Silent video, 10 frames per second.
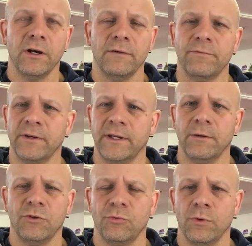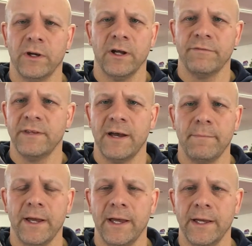I forget which one off the top
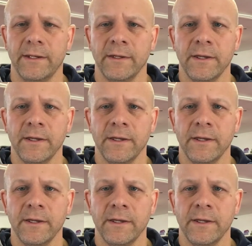of my head.